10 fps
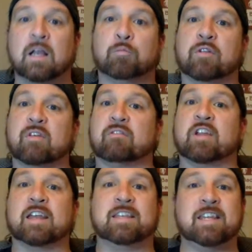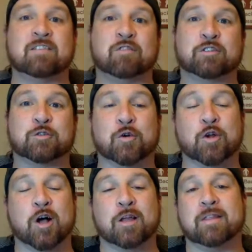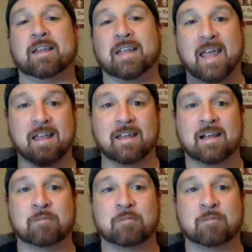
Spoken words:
But if you have an idea of what's going on, then again,